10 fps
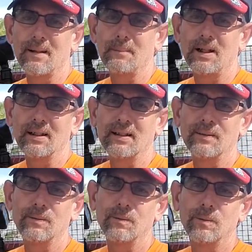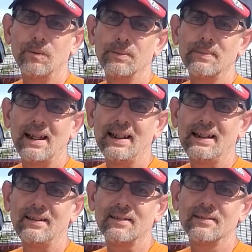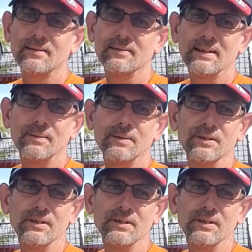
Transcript: bought a one by eight. It